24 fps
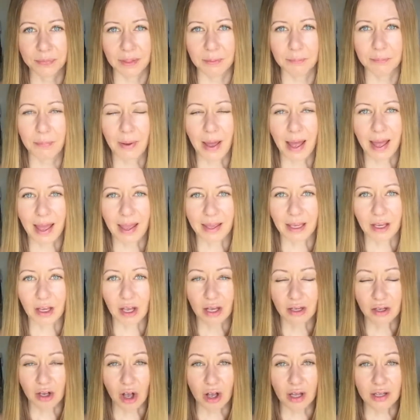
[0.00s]
by
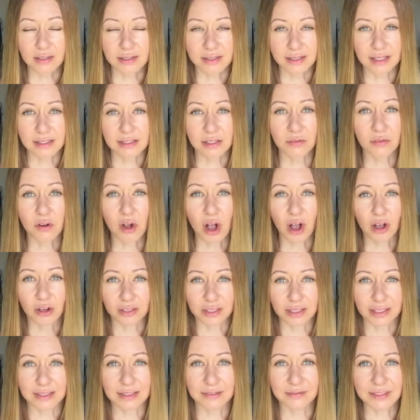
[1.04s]
a sense of
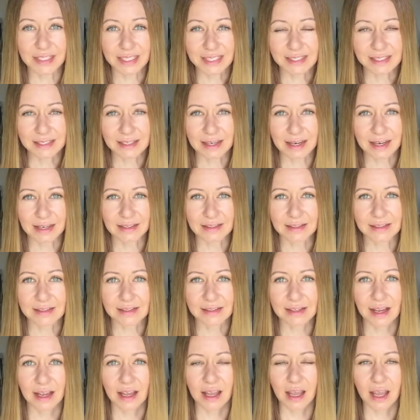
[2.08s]
cognitive
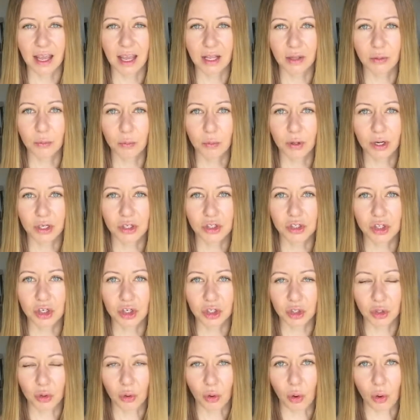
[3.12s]
dissonance in which
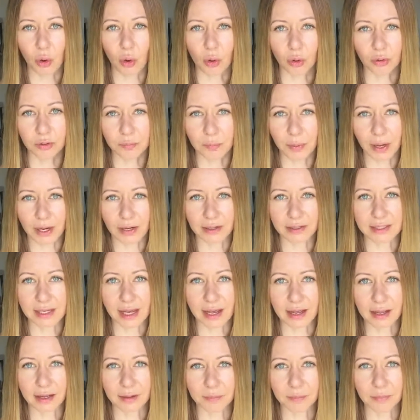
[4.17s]
your old
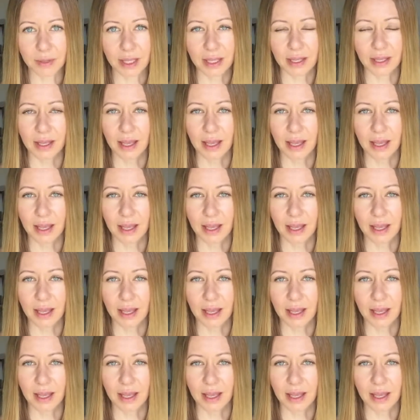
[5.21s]
paradigm